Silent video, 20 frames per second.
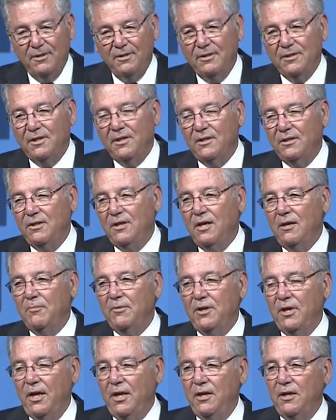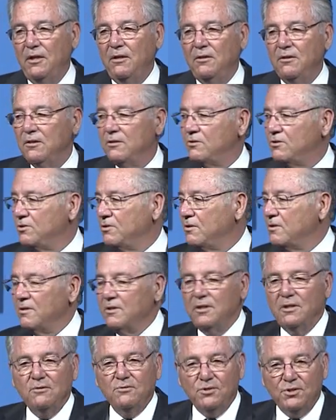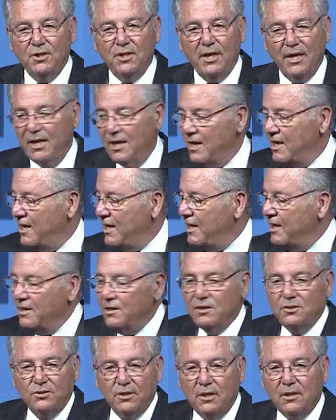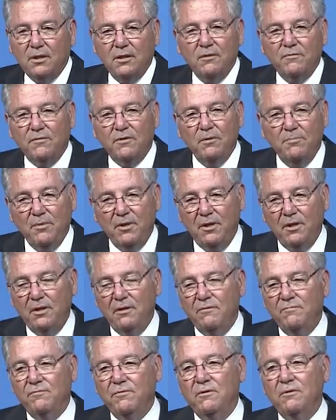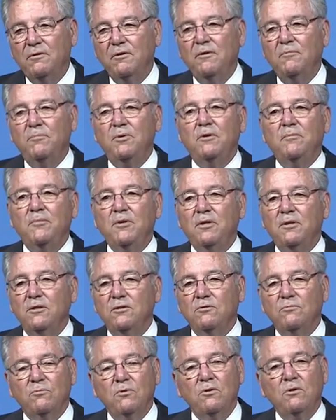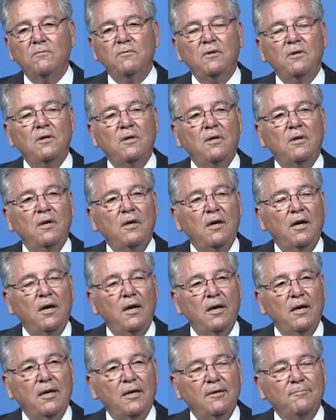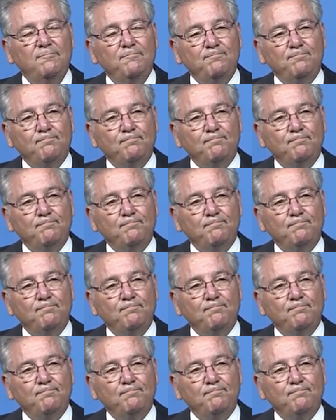get nominated, and certainly CII and Executive Committee for putting me in this role. I